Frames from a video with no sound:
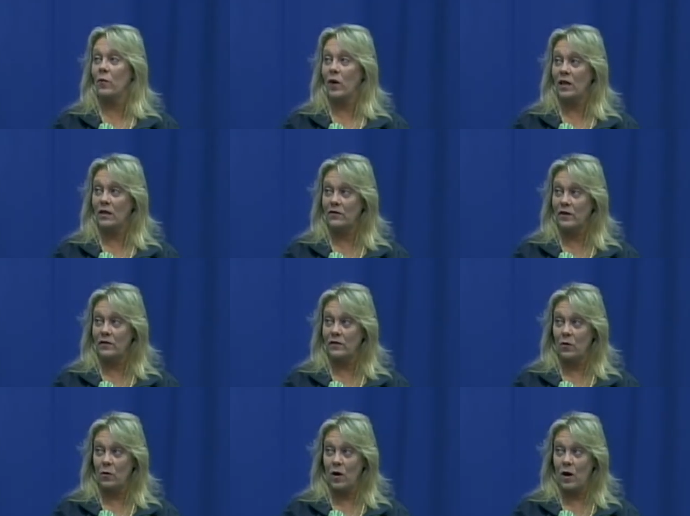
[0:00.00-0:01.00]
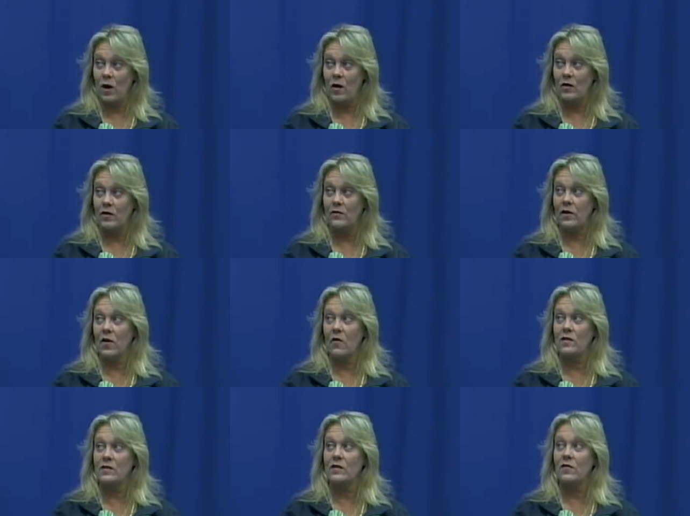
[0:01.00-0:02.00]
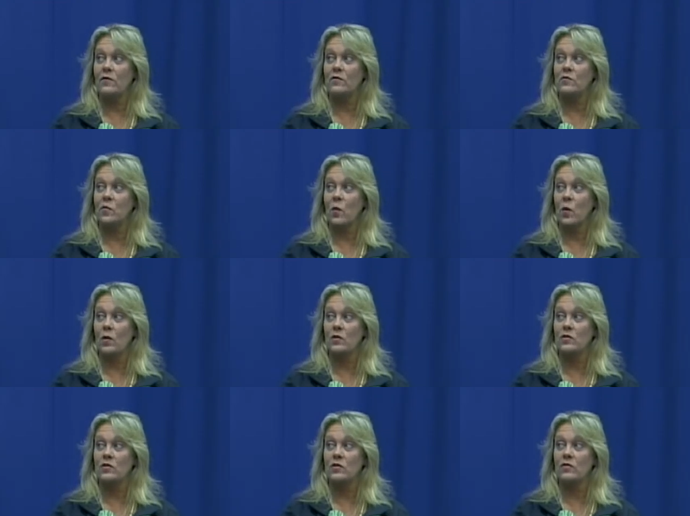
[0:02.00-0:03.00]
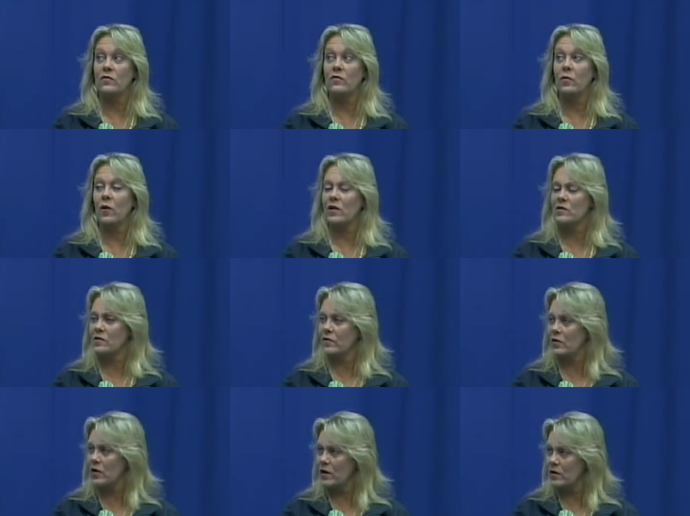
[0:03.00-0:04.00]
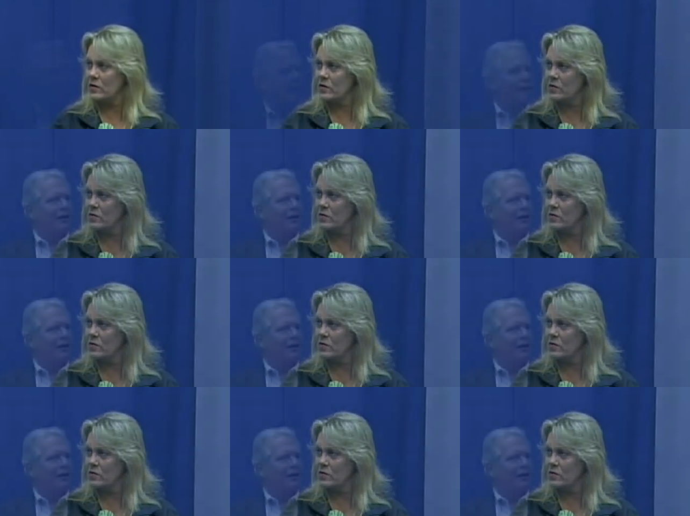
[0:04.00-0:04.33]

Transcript: weightlifting for a while. You've done all these different sports. What else have you done